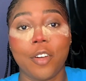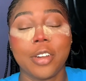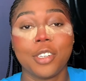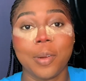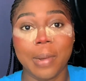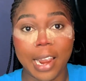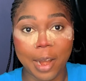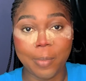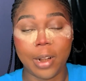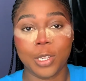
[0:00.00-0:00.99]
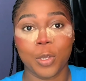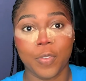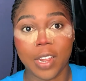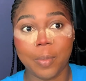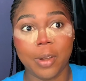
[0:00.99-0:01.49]
already done my eyebrows
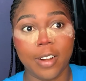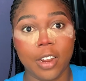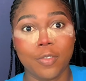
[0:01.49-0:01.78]
off camera.